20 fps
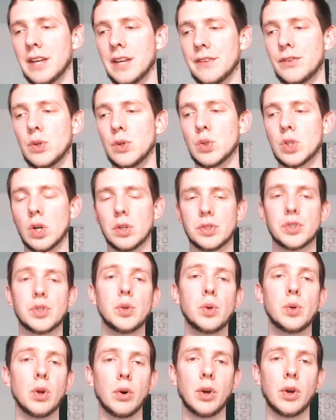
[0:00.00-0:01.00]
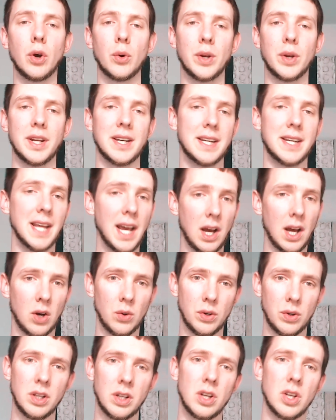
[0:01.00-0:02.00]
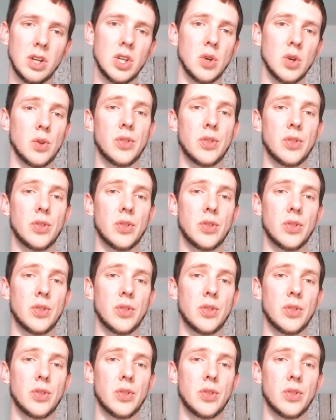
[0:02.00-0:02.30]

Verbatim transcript: if you start pseudocoding down your